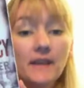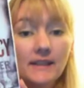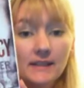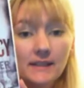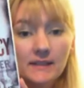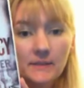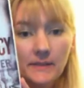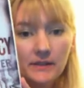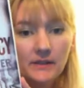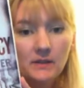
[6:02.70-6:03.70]
Venice
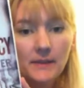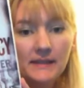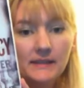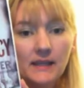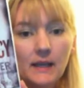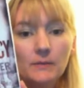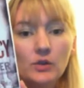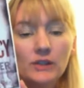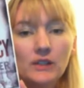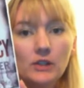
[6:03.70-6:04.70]
Conspiracy by Sam
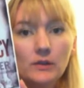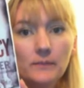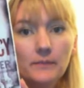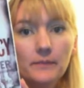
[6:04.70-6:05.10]
Krister.